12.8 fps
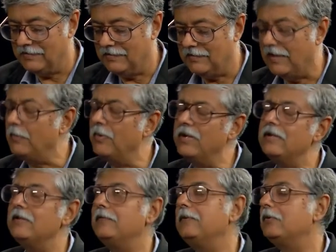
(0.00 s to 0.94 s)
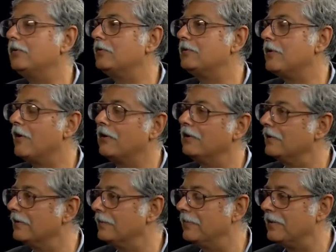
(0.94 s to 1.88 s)
I wonder if you could talk a
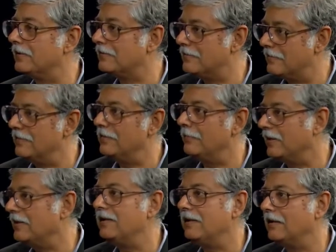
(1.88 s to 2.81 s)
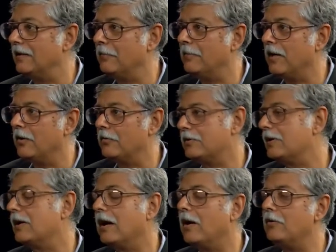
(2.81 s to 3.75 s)
little bit in the beginning about
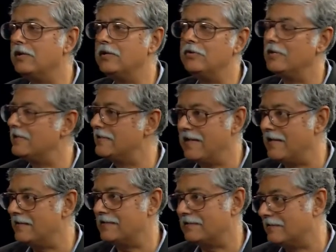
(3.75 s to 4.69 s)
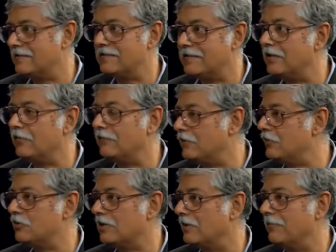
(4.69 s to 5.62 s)
how did you assess the state of
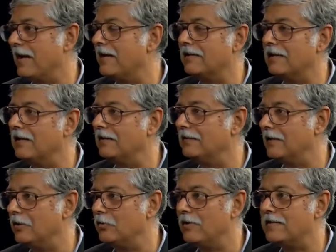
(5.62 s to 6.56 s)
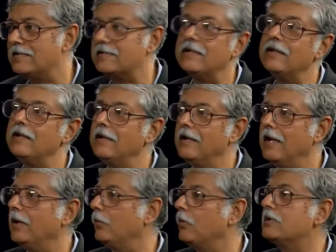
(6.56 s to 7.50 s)
digital banking in the U.S.
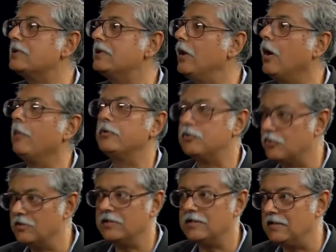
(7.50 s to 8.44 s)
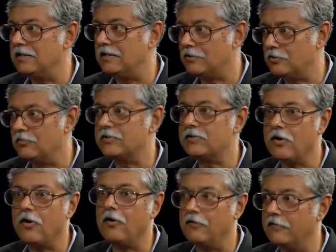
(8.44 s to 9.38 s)
and what's the opportunity that you
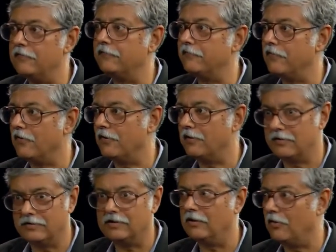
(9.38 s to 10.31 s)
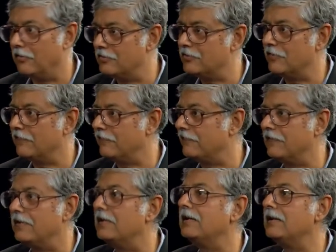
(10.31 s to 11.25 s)
saw for the launch of
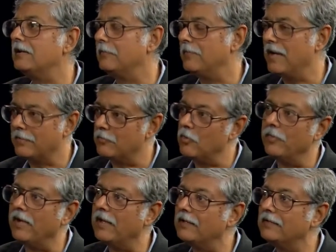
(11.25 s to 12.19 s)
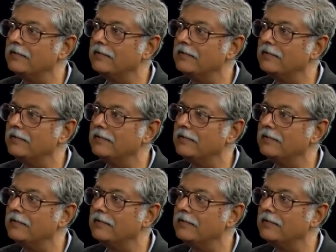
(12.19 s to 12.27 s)
BankMobile?